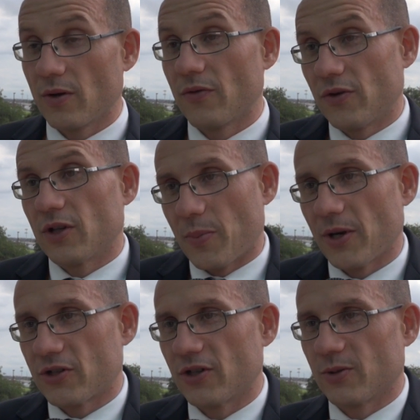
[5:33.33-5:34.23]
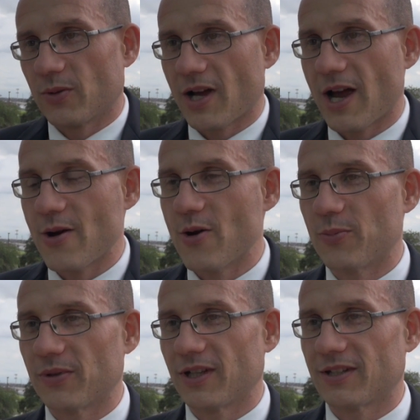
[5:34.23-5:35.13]
for the patient, I hope
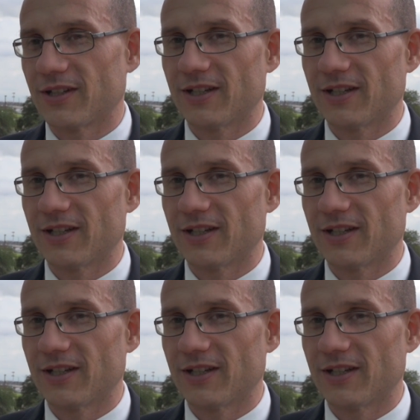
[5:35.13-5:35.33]
that